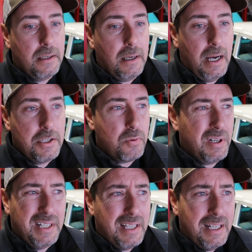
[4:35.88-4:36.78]
I just
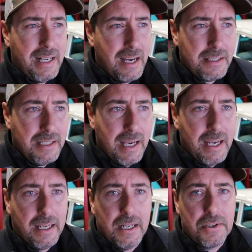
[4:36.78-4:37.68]
wanted to get it out
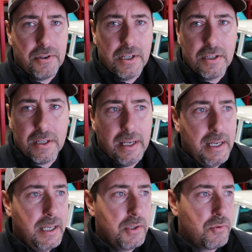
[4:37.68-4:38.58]
today, kind of stretch its
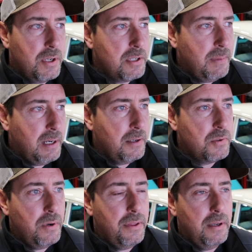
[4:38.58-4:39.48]
legs, run some
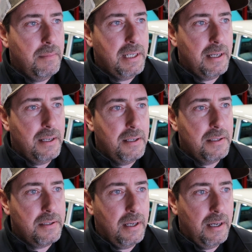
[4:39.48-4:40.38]
errands with it,
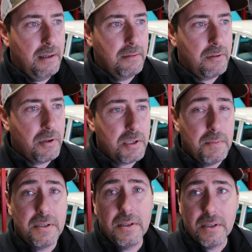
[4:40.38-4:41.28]
because
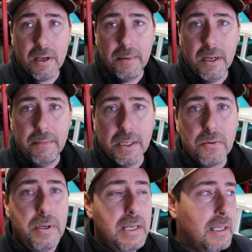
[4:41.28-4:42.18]
Christmas is coming up
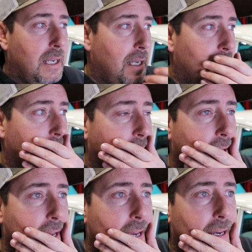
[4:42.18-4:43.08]
next week, and
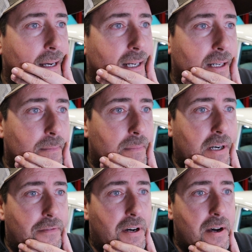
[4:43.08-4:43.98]

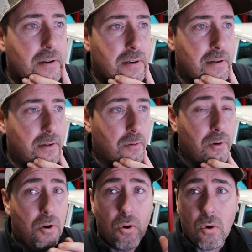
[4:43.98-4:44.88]
my father, the
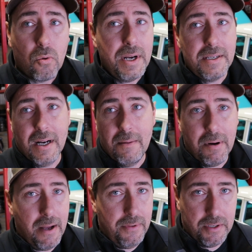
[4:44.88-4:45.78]
whole reason I
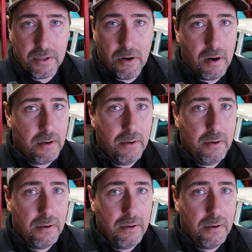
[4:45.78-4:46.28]
bought this car,